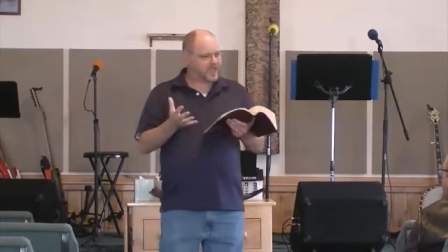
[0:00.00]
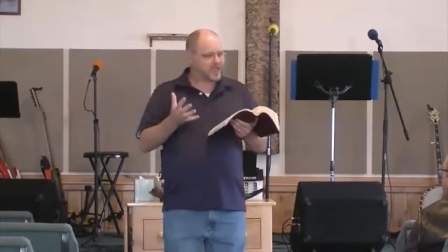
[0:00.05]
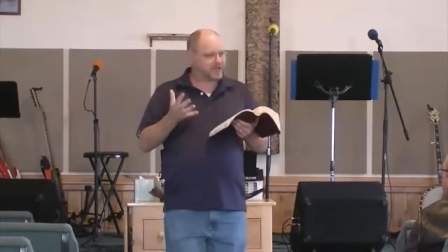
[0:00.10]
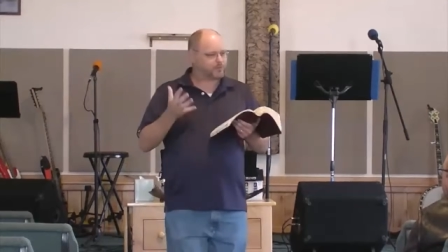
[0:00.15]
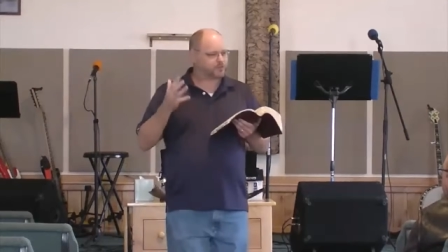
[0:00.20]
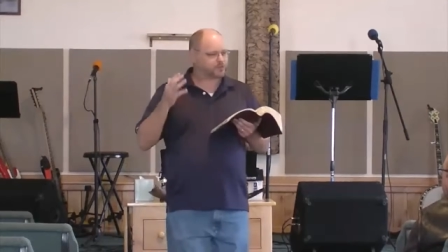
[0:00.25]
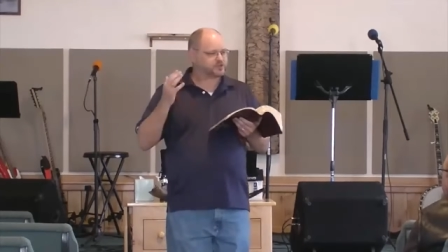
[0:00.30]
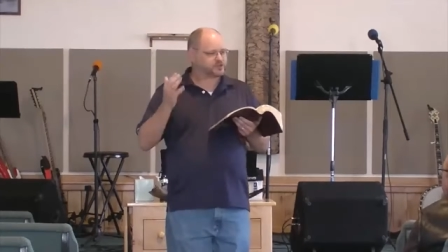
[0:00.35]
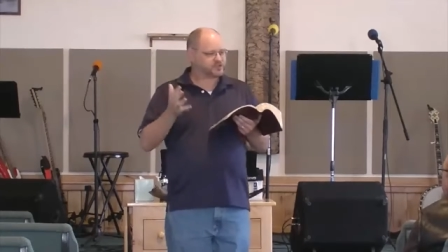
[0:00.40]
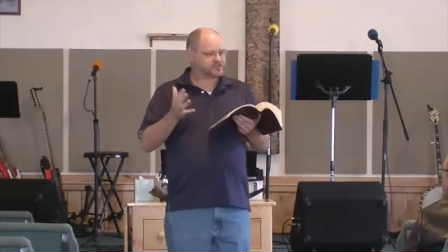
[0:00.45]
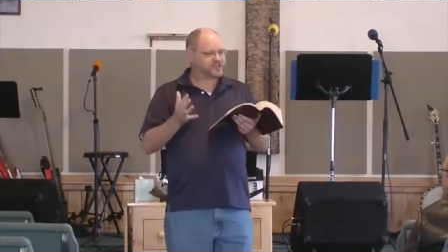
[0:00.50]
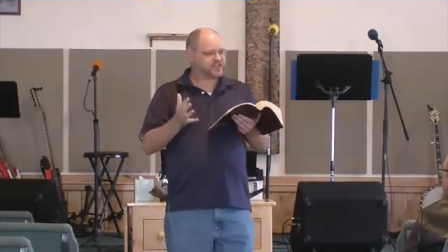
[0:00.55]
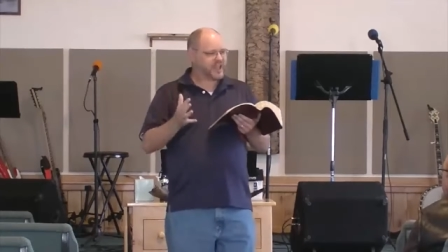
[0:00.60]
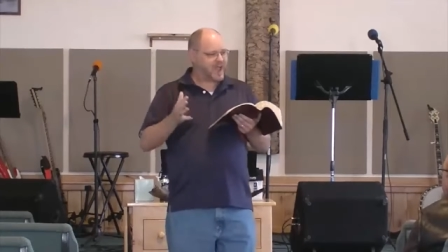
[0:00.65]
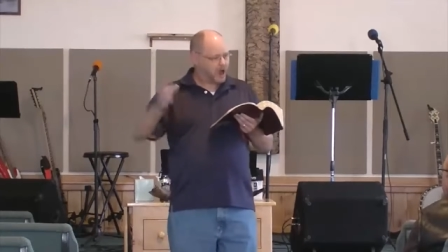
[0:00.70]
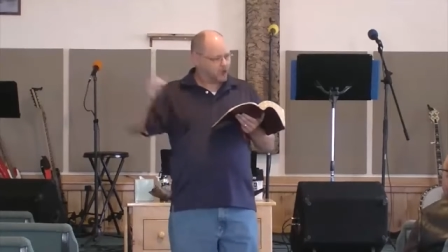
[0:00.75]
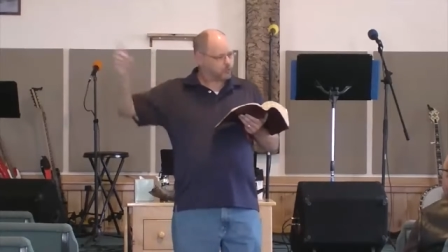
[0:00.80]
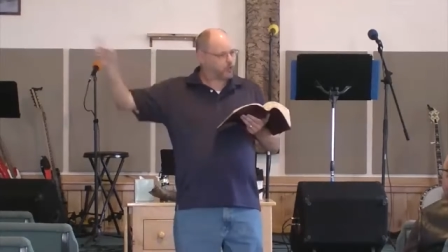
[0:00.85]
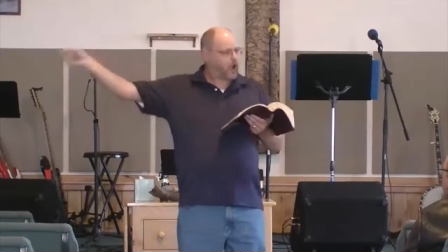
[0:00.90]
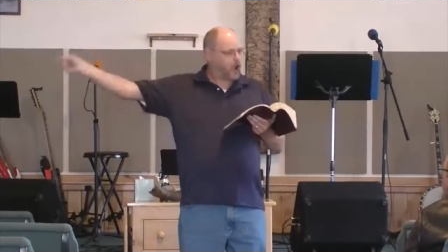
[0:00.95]
able to see
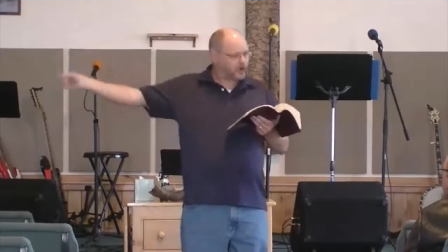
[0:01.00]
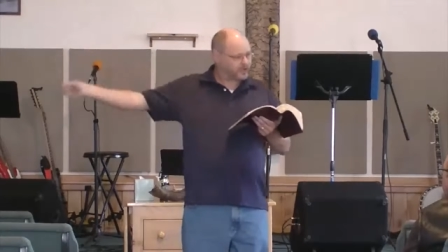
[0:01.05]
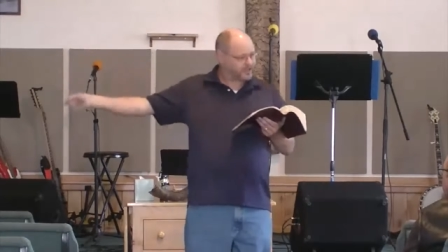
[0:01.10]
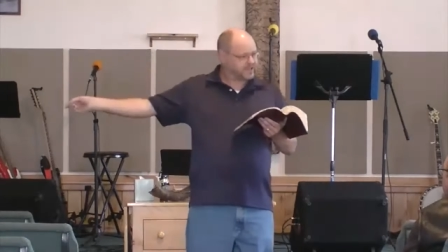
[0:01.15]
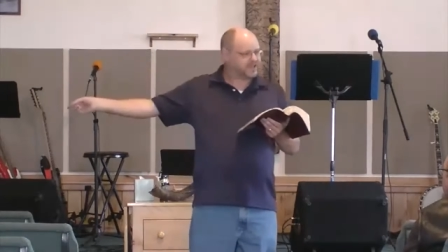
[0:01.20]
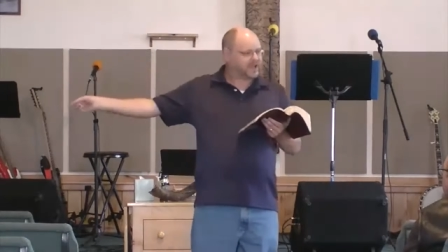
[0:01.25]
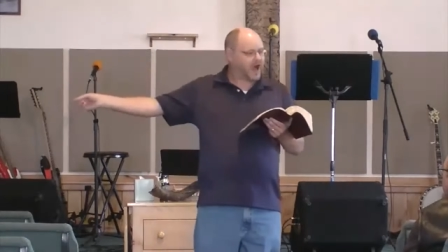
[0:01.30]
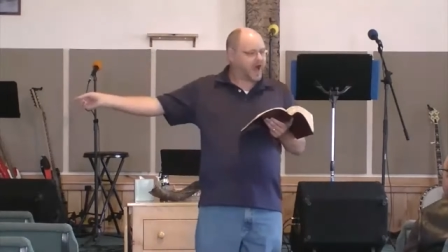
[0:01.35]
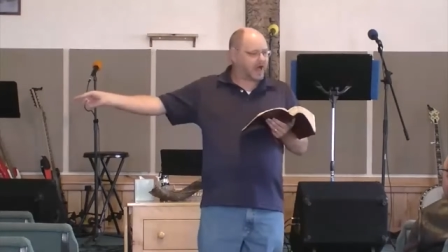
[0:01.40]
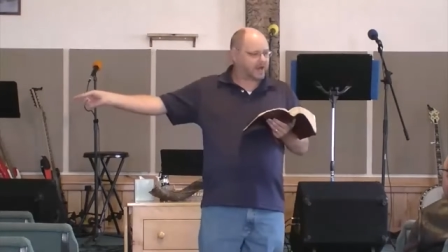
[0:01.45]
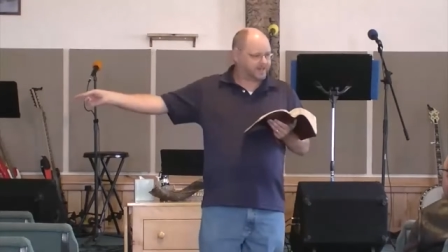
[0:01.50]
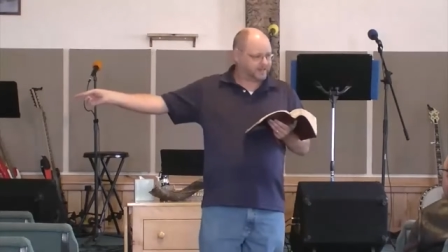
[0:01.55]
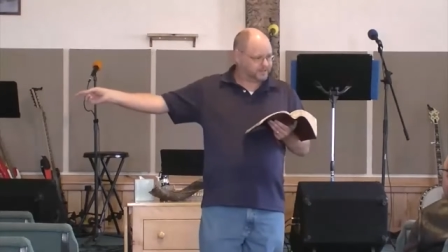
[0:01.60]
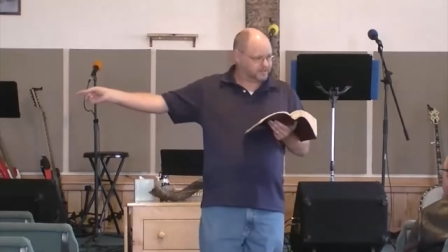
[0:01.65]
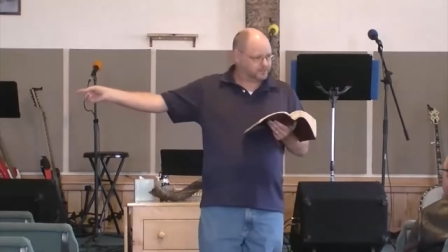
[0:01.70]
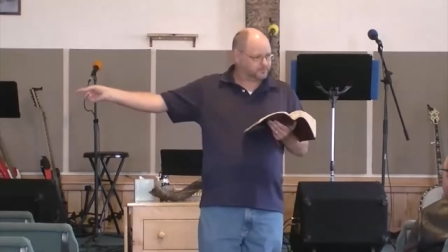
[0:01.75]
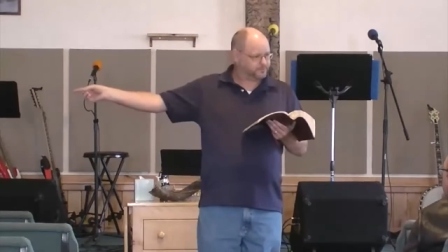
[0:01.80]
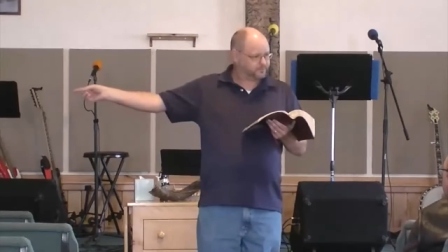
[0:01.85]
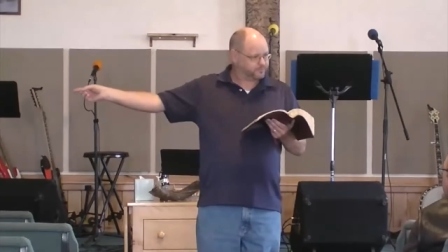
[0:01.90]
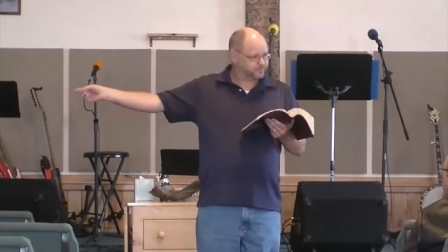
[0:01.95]
how wrong he
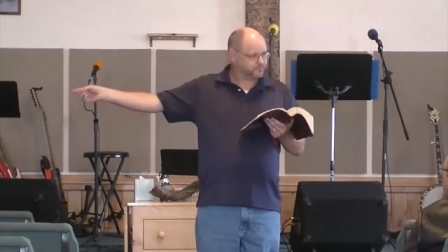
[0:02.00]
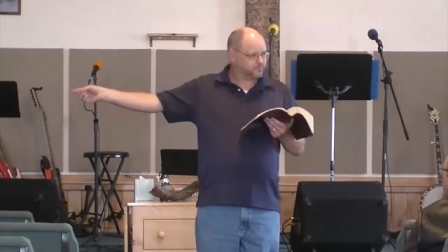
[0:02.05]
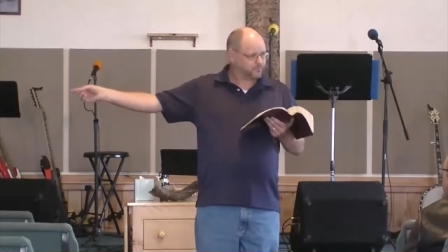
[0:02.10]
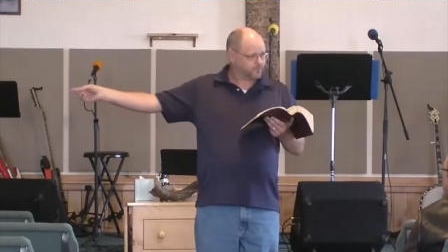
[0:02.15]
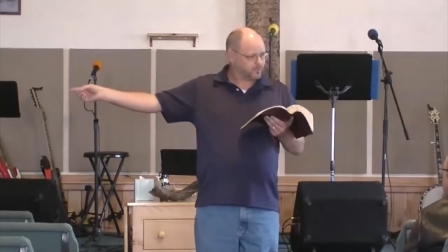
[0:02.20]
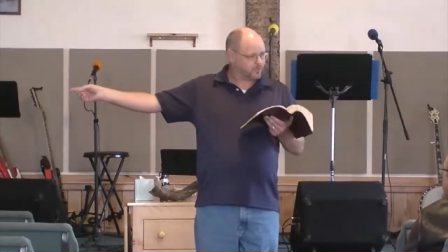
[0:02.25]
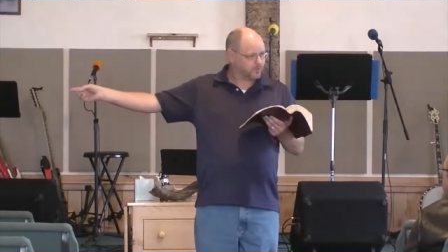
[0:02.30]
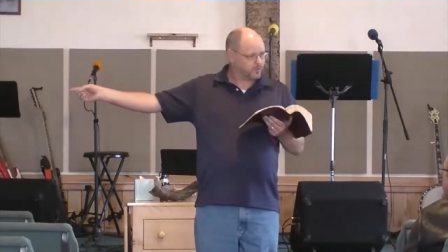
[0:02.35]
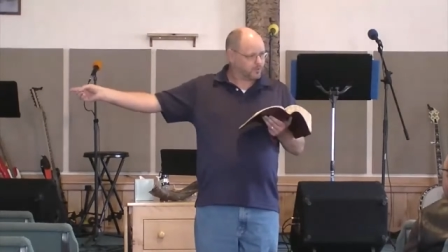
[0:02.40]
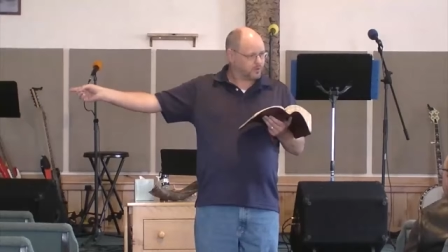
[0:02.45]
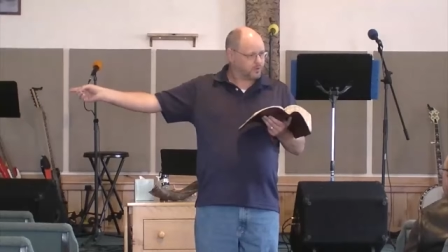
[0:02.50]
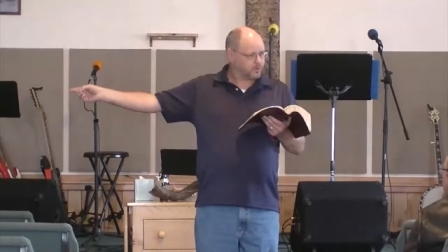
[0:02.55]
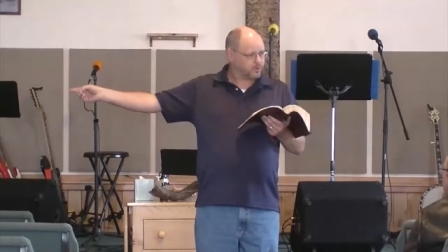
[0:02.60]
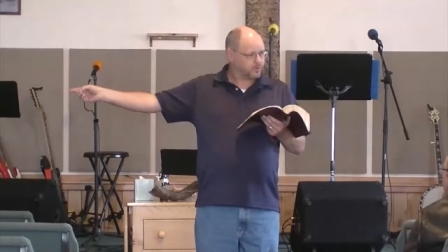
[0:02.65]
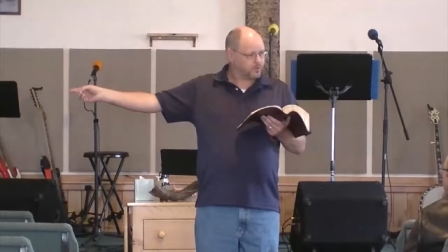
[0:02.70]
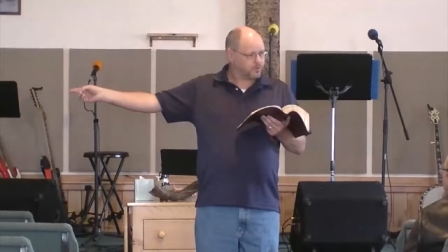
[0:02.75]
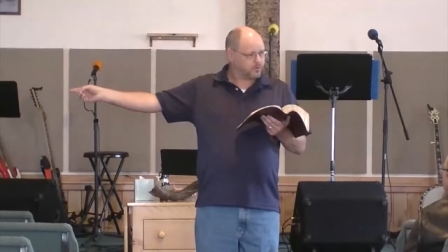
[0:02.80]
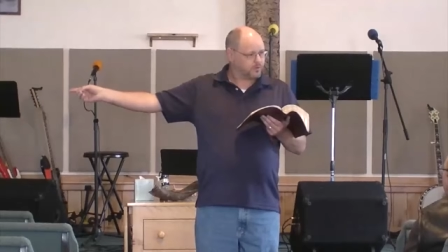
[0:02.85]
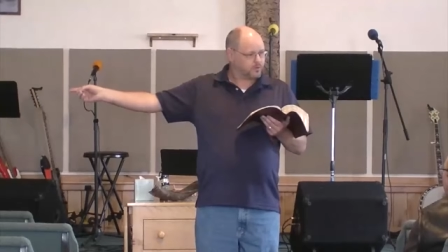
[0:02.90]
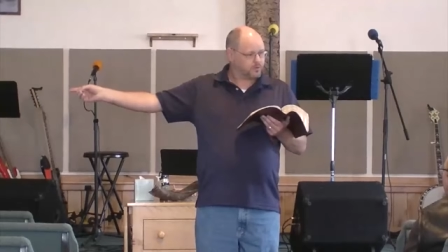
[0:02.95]
got
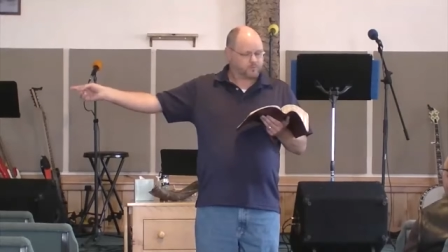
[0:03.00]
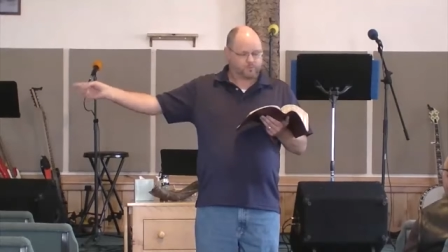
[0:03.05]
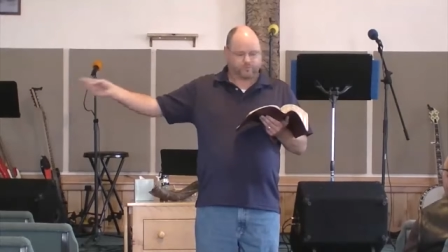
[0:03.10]
it.